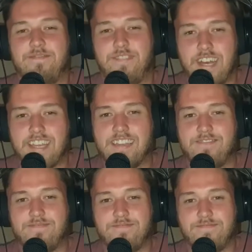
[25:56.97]
Fuck.
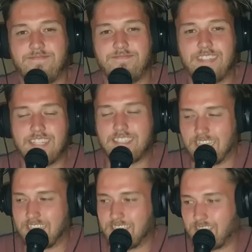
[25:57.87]
That
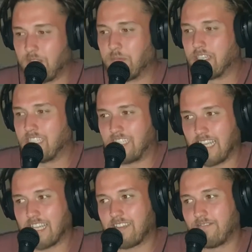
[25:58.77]
sucks so much
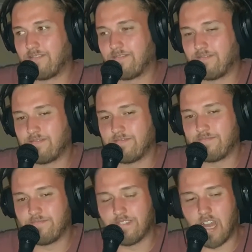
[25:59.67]
dick.
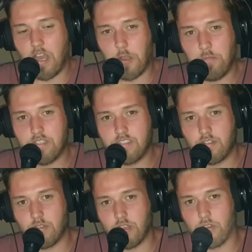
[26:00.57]
I hope it's
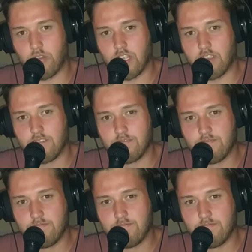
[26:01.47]
still recording.